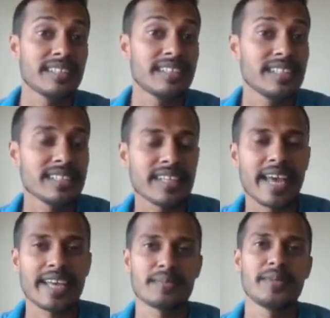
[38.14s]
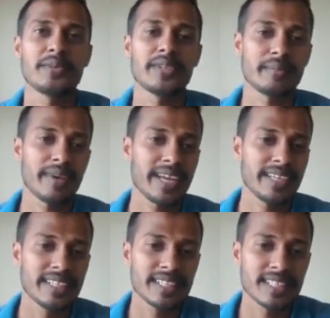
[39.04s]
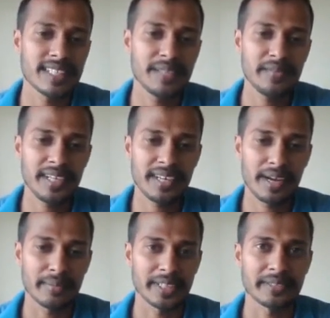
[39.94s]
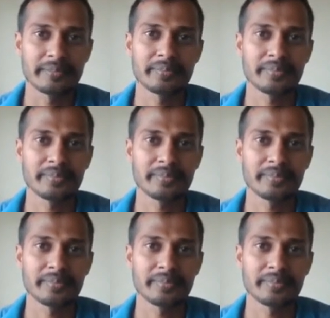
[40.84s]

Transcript: this has been written by V.Raman.